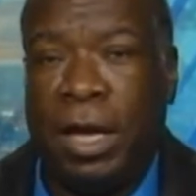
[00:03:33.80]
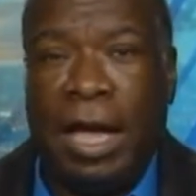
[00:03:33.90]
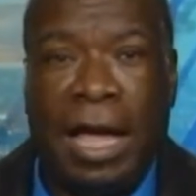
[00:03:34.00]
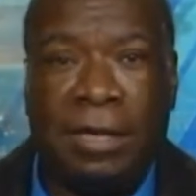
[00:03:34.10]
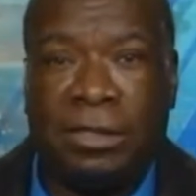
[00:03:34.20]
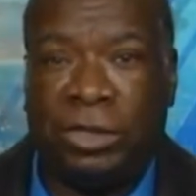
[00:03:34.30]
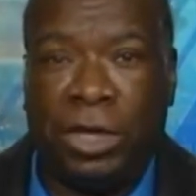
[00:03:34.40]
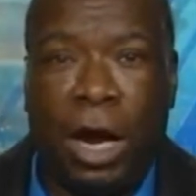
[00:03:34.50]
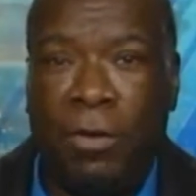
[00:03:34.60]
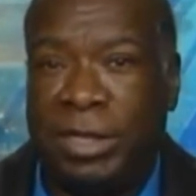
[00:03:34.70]
and
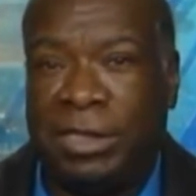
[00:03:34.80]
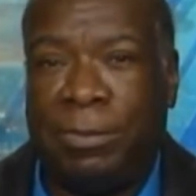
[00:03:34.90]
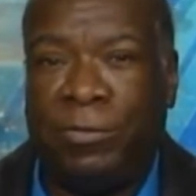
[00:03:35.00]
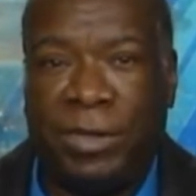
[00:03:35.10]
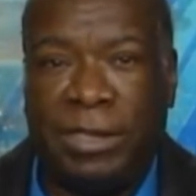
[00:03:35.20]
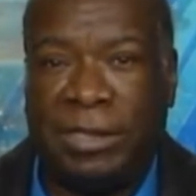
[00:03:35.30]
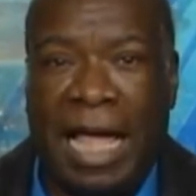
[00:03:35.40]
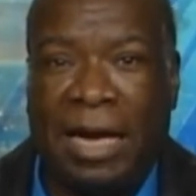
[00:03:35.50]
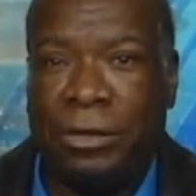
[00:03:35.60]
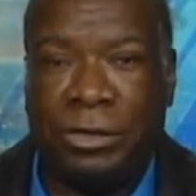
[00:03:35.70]
starring some of these
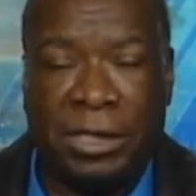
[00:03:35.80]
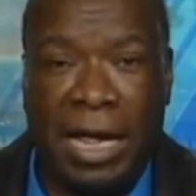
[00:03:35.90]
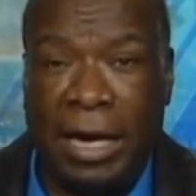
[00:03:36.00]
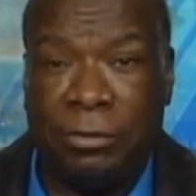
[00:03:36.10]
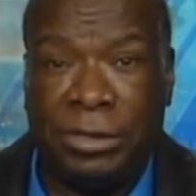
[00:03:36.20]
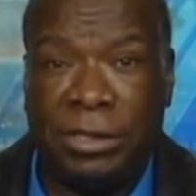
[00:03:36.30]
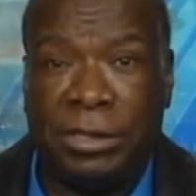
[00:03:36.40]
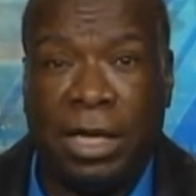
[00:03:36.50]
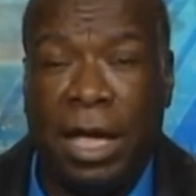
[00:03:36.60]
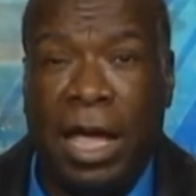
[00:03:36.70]
actors and
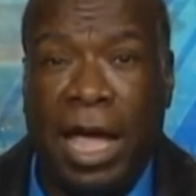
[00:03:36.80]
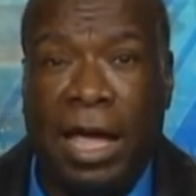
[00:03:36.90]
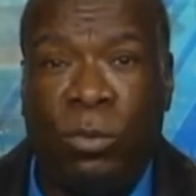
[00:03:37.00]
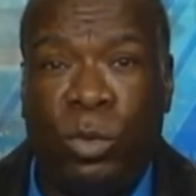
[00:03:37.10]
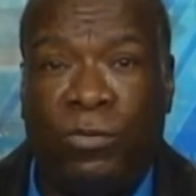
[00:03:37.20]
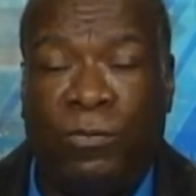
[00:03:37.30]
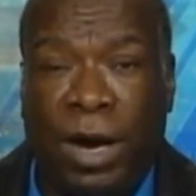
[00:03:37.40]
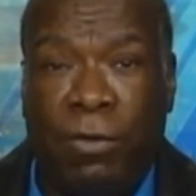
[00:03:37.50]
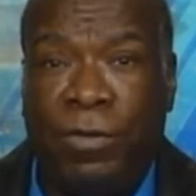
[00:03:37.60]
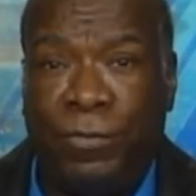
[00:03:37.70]
actresses. And with
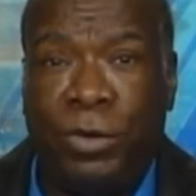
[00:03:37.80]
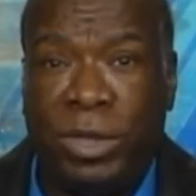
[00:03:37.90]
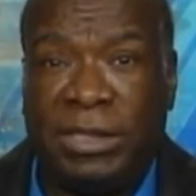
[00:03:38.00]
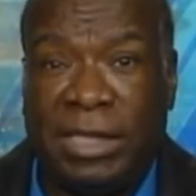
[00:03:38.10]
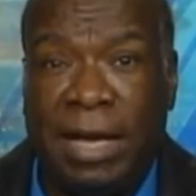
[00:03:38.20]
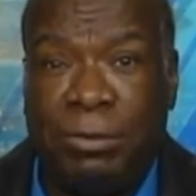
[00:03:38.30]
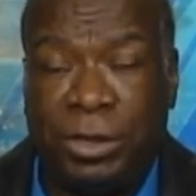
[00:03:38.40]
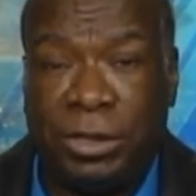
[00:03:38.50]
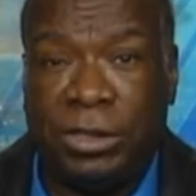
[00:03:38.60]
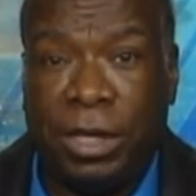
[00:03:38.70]
very few
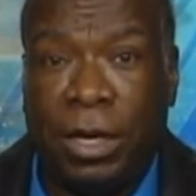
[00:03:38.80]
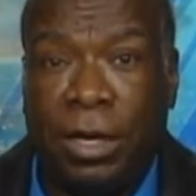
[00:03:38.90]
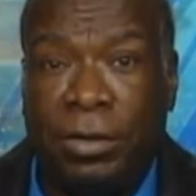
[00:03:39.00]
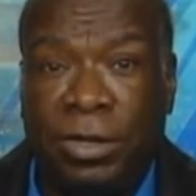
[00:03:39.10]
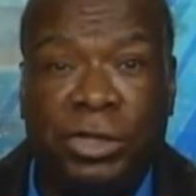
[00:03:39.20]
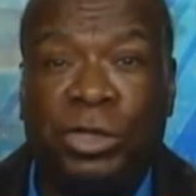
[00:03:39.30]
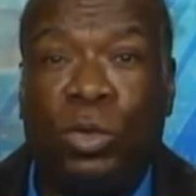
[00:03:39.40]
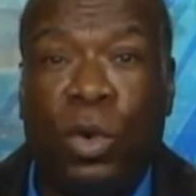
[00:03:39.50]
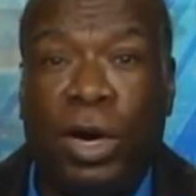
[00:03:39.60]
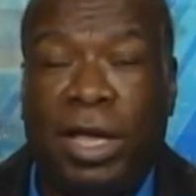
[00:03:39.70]
exceptions, they're
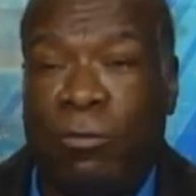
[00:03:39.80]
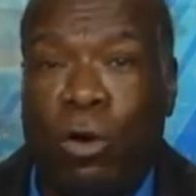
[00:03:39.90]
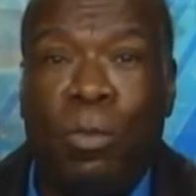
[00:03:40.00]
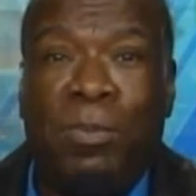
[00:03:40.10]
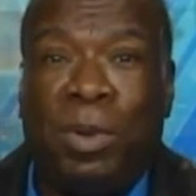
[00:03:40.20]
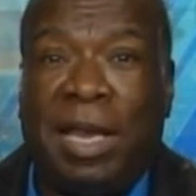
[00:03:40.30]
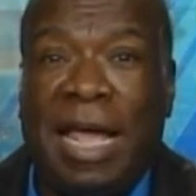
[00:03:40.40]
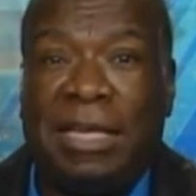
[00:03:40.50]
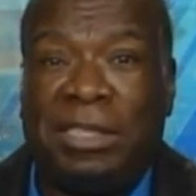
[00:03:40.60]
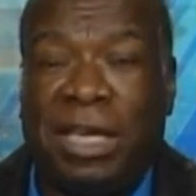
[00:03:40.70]
still working. Roman
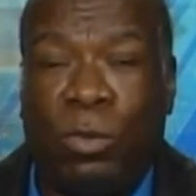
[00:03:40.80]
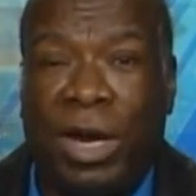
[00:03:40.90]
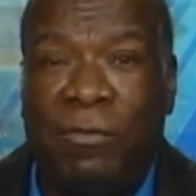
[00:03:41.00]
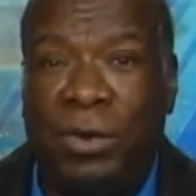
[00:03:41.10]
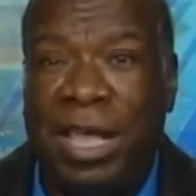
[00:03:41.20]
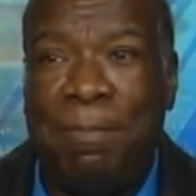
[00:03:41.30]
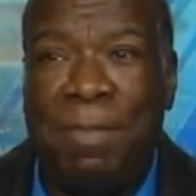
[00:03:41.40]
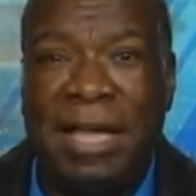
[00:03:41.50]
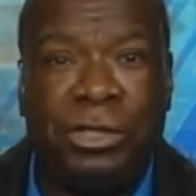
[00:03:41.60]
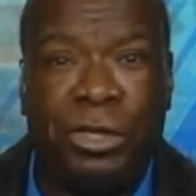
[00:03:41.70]
Polanski, whenever they
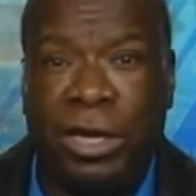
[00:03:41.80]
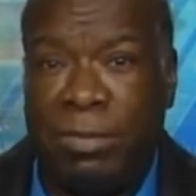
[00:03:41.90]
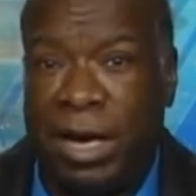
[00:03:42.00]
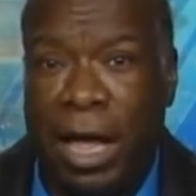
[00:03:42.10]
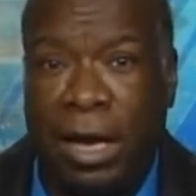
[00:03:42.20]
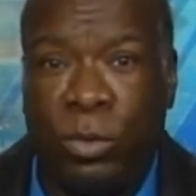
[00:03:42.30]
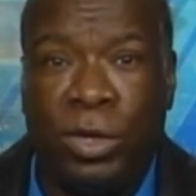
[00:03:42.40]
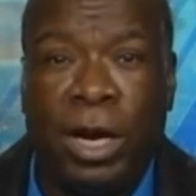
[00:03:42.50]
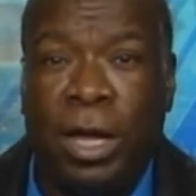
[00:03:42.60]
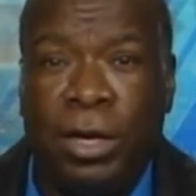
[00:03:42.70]
mention him in
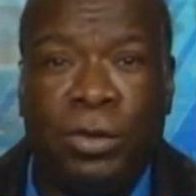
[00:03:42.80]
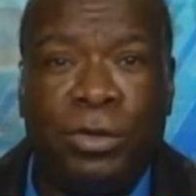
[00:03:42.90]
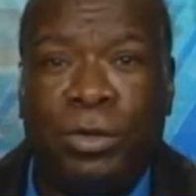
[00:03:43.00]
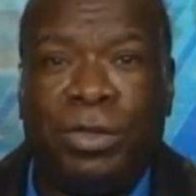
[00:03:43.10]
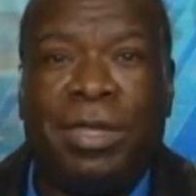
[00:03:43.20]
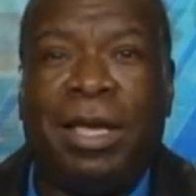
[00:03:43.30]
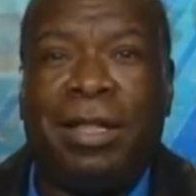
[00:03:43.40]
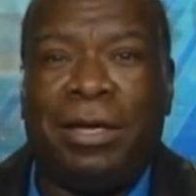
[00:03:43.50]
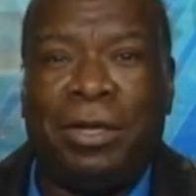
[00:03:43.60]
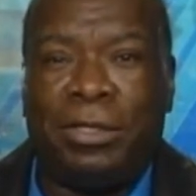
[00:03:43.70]
Hollywood, you're, you're
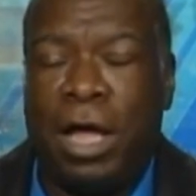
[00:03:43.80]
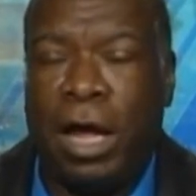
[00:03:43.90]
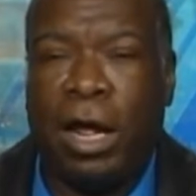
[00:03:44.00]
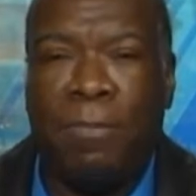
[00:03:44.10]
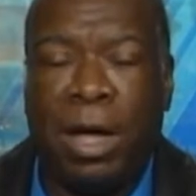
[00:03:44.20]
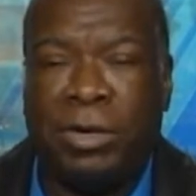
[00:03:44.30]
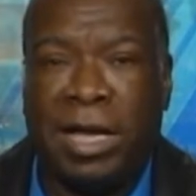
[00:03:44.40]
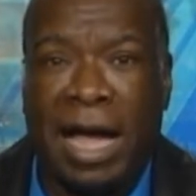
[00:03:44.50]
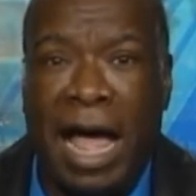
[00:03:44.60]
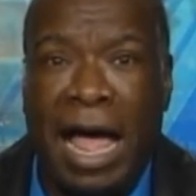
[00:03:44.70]
thinking that they're talking
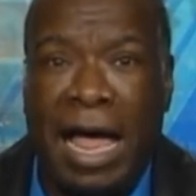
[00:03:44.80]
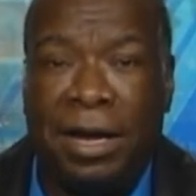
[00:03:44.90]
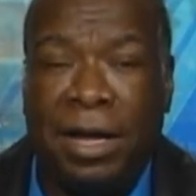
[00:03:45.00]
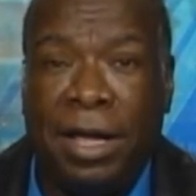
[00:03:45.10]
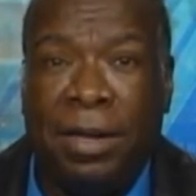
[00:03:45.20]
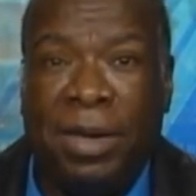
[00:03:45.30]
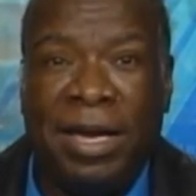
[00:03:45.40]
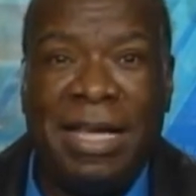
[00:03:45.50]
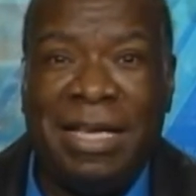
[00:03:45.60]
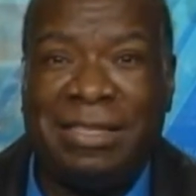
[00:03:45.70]
about God
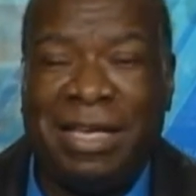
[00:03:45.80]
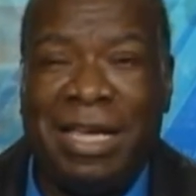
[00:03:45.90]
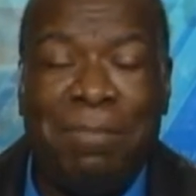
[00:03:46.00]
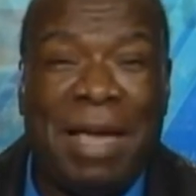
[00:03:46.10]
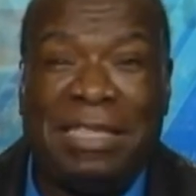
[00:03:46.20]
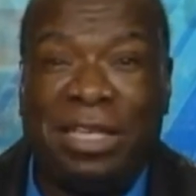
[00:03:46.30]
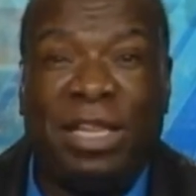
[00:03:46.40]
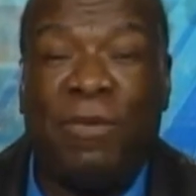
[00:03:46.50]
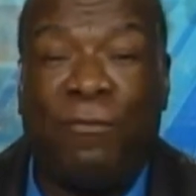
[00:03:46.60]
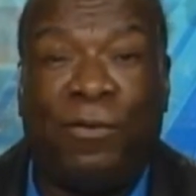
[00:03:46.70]
and he's he
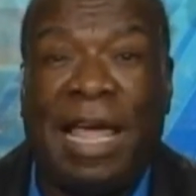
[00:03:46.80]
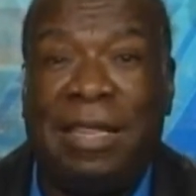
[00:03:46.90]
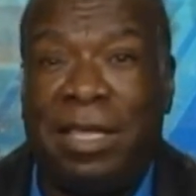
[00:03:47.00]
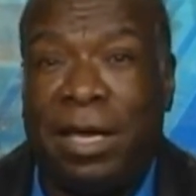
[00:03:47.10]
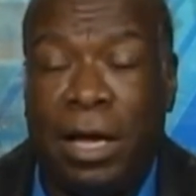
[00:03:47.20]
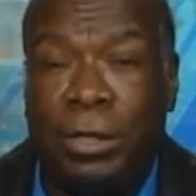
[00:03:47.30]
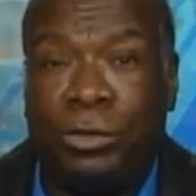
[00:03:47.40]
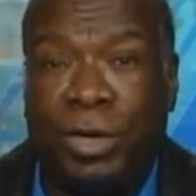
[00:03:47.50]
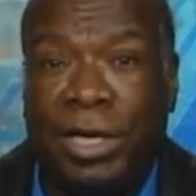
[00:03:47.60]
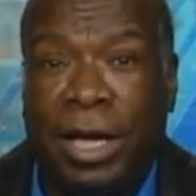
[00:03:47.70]
basically fled the
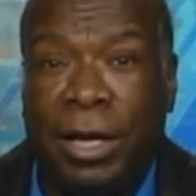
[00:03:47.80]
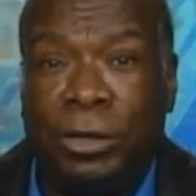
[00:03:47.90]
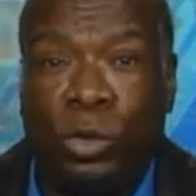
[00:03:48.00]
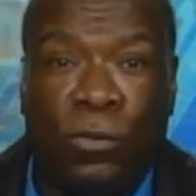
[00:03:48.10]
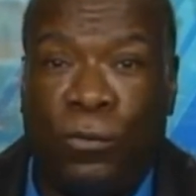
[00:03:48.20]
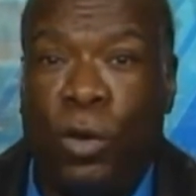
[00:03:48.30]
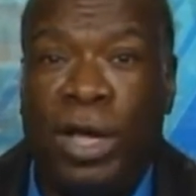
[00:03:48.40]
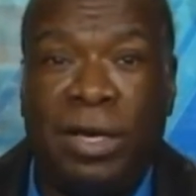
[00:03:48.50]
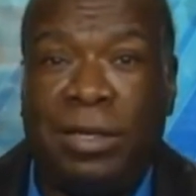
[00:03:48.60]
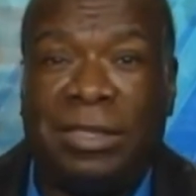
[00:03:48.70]
country to
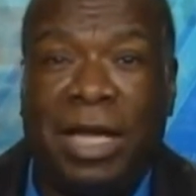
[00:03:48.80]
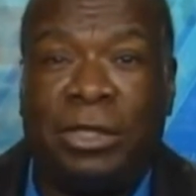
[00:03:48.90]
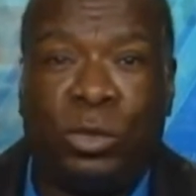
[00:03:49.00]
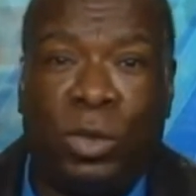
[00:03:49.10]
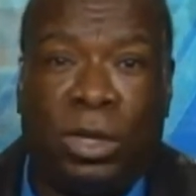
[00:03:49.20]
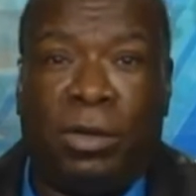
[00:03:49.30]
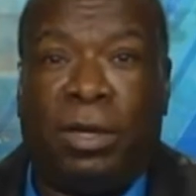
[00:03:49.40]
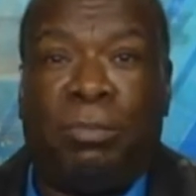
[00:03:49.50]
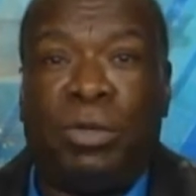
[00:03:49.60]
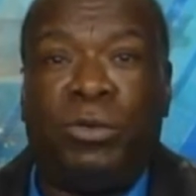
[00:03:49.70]
avoid sexual
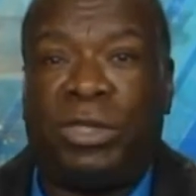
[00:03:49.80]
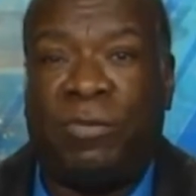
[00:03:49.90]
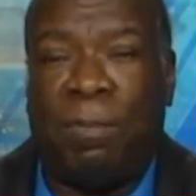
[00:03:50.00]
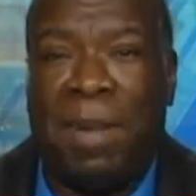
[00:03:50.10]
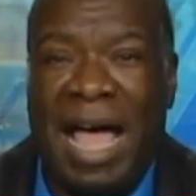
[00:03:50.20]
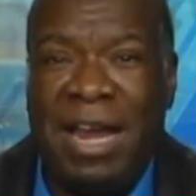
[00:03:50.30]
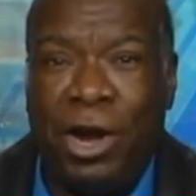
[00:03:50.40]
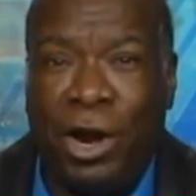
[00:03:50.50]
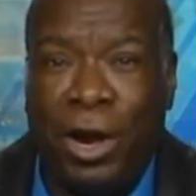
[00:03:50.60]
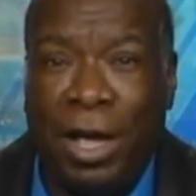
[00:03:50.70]
abuse of a
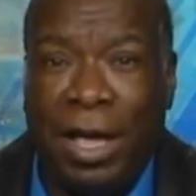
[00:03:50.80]
minor.